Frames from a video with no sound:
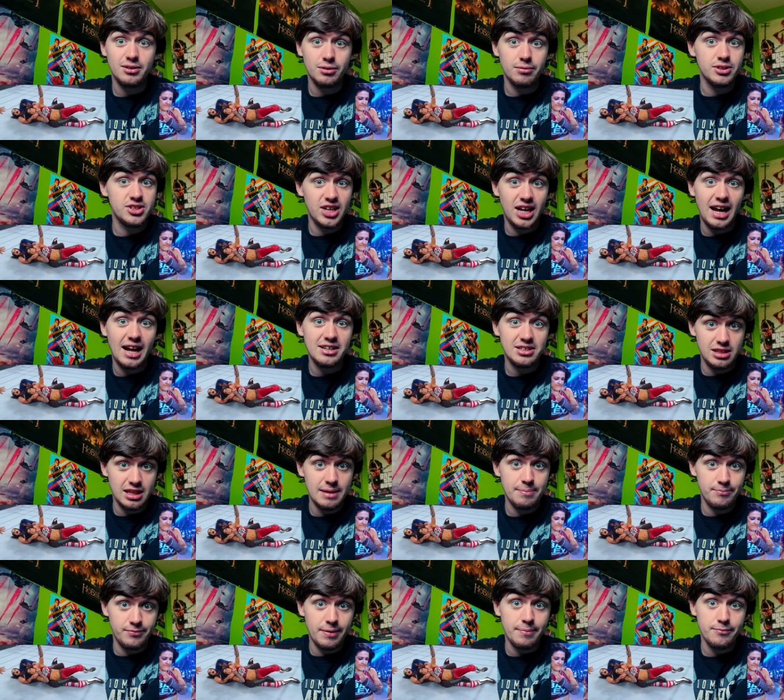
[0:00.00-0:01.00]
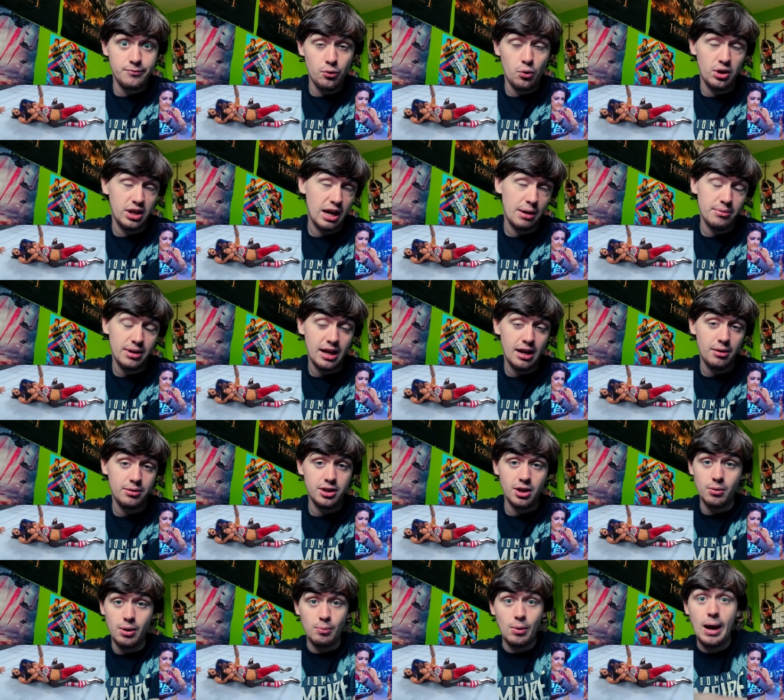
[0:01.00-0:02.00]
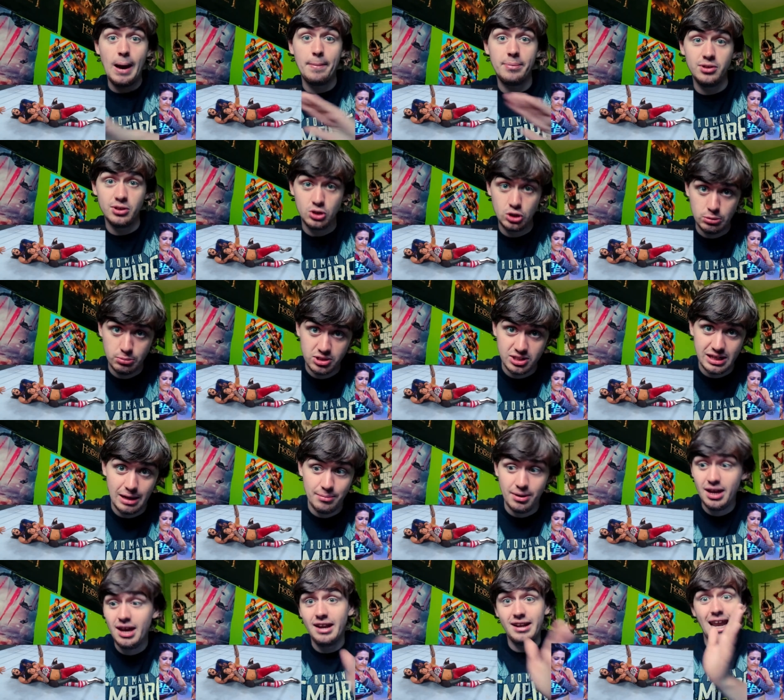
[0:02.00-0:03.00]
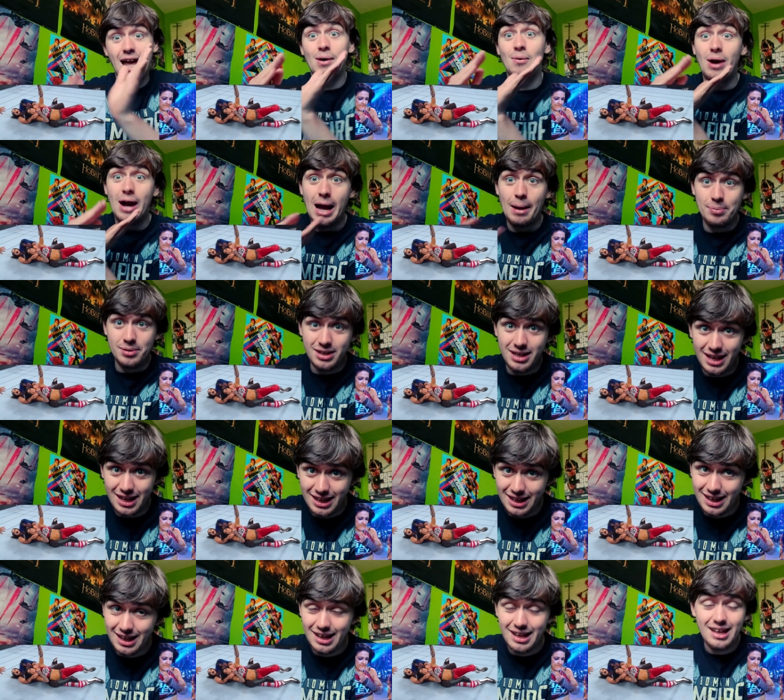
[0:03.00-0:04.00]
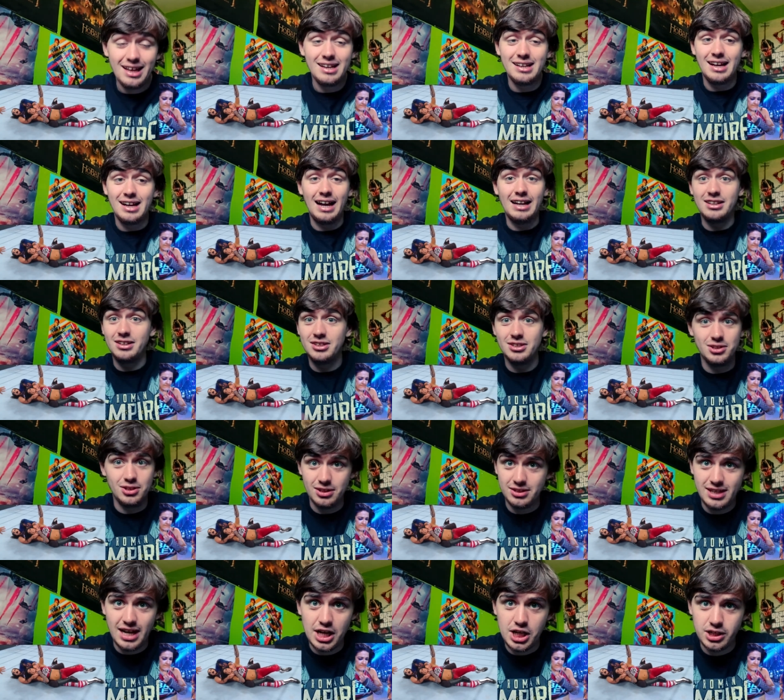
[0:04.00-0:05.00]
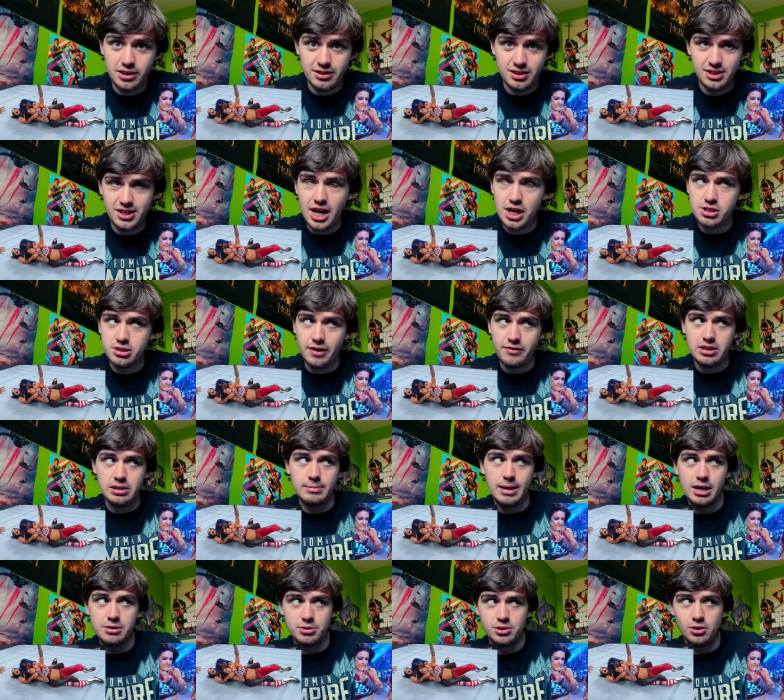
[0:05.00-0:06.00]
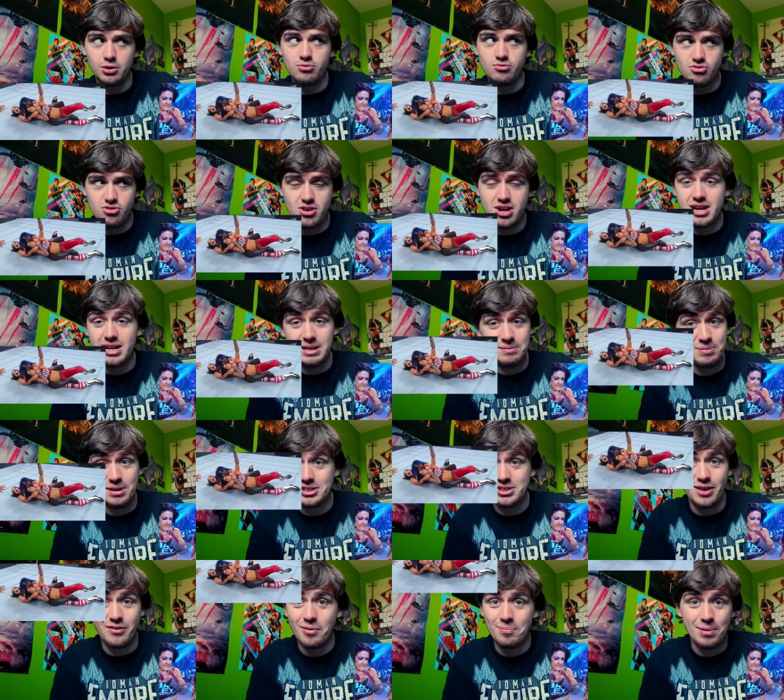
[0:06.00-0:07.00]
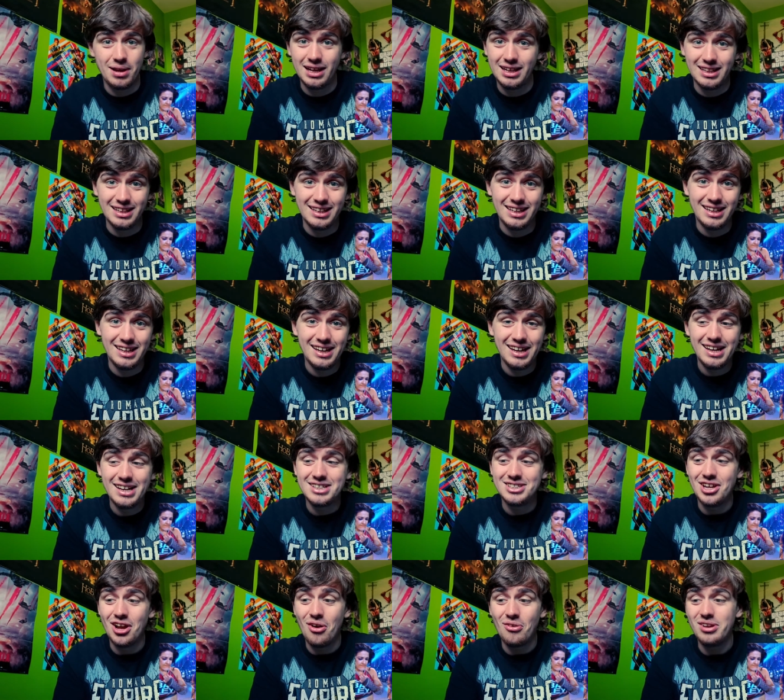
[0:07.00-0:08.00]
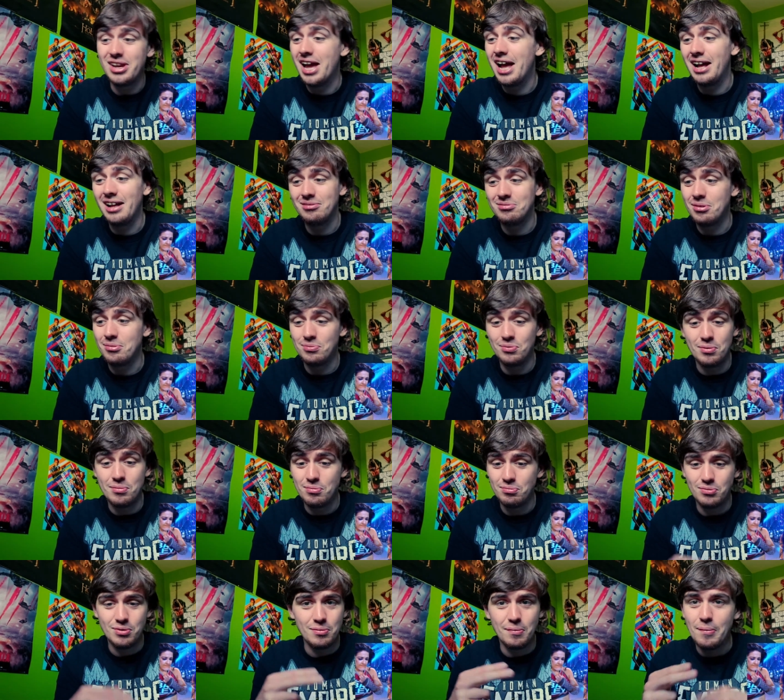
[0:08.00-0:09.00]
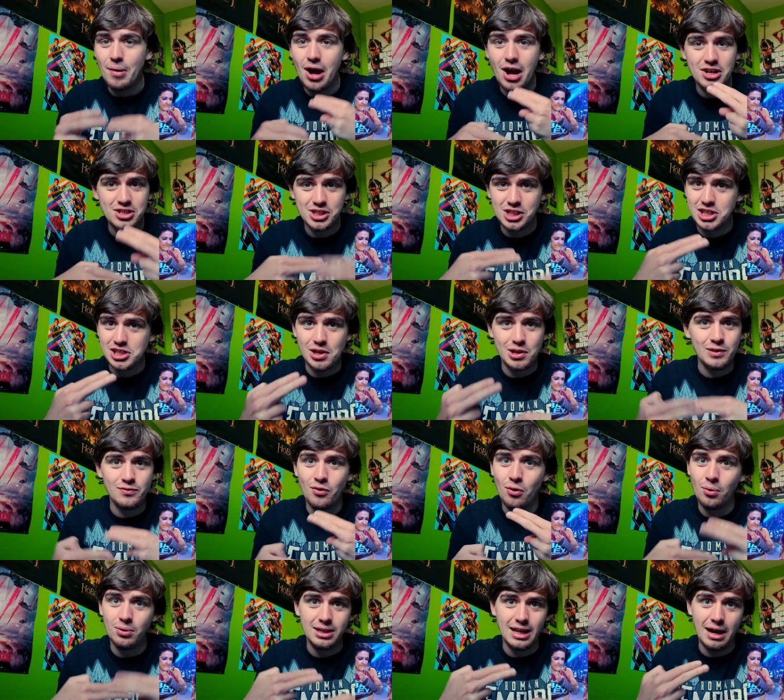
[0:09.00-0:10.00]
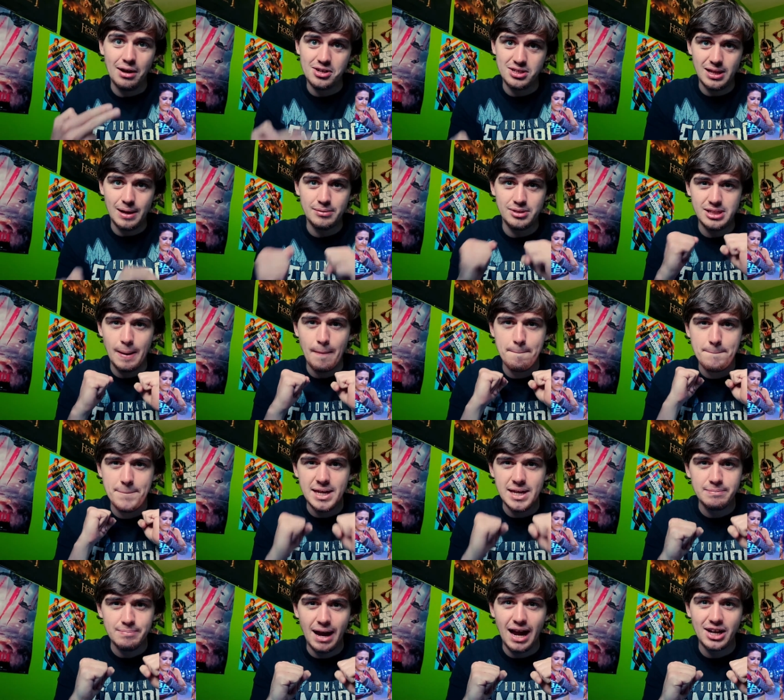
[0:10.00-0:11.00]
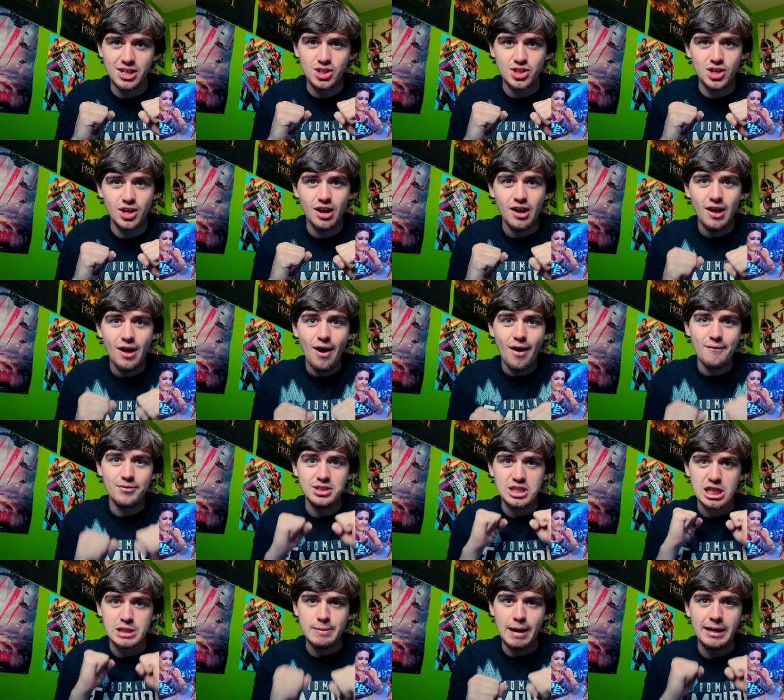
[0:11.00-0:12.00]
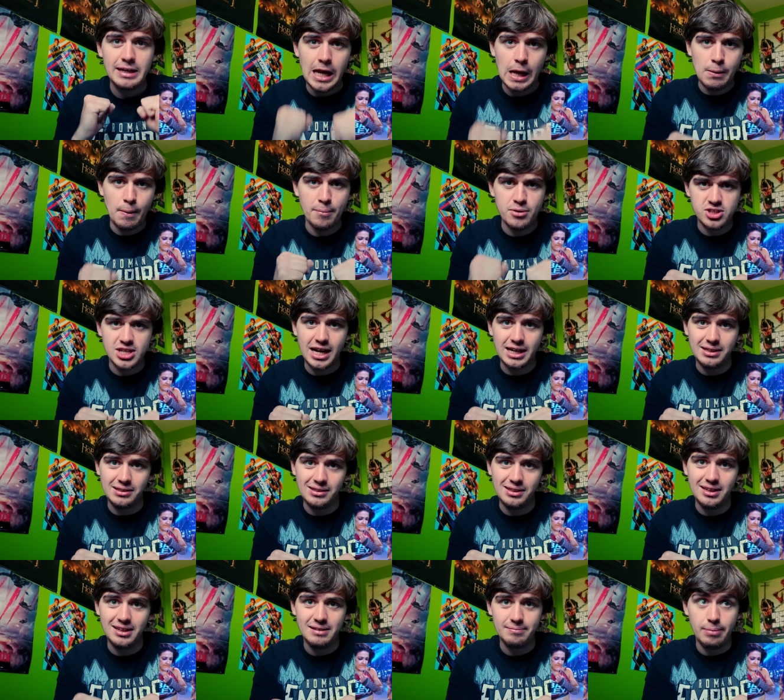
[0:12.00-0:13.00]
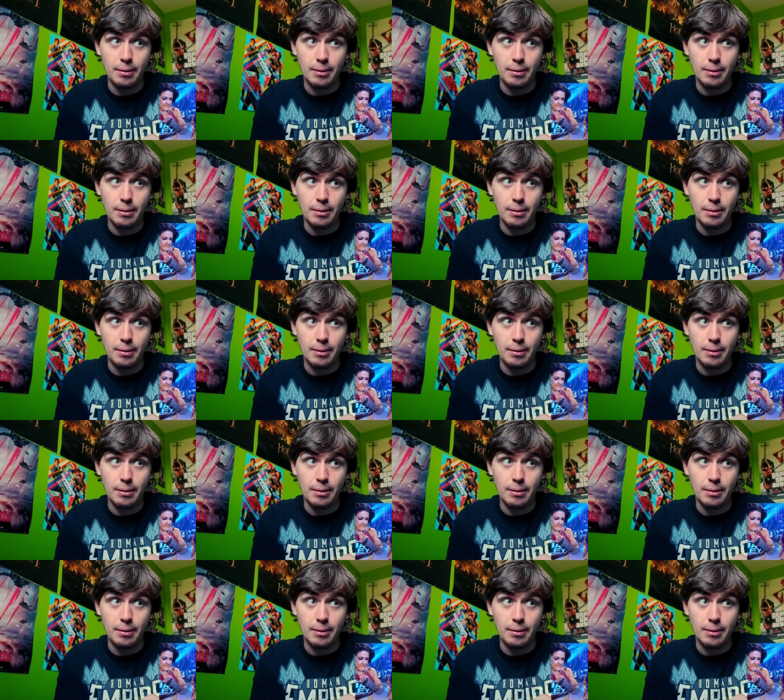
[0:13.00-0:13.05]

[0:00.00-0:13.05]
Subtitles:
sign for them falling out now. What happened at SummerSlam, now what happened here. And Sasha after the match was looking really pissed off at Bayley. So yeah, we're marching slowly forward now to that big match for the SmackDown Women's title.